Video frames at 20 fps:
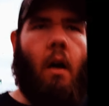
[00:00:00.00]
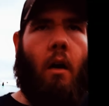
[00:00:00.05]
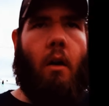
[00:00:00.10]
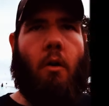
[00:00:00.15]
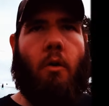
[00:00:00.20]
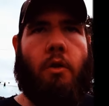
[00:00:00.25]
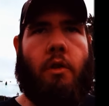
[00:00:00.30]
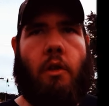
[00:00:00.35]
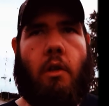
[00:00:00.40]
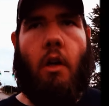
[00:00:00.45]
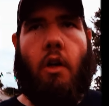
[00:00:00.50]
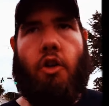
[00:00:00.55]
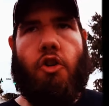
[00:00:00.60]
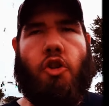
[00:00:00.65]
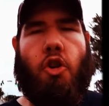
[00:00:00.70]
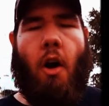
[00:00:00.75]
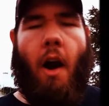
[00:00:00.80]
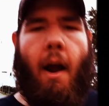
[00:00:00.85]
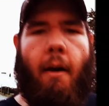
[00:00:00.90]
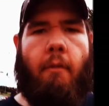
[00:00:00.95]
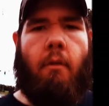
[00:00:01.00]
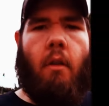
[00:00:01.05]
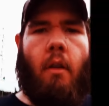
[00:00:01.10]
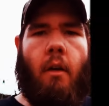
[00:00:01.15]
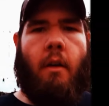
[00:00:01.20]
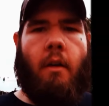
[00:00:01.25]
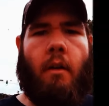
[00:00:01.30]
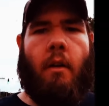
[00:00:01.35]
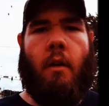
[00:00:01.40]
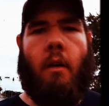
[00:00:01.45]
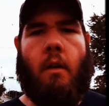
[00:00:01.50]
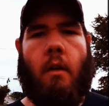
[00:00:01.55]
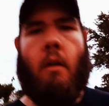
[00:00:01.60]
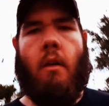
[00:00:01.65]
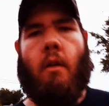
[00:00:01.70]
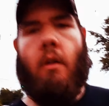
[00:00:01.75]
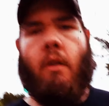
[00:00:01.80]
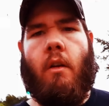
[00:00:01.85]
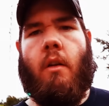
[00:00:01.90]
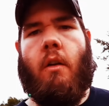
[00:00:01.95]
I'm going to start traveling
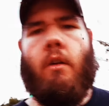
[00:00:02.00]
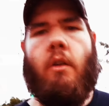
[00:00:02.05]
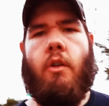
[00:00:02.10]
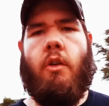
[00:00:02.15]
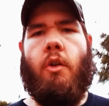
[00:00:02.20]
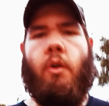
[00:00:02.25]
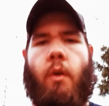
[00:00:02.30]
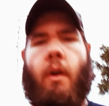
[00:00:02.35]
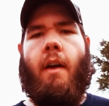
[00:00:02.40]
to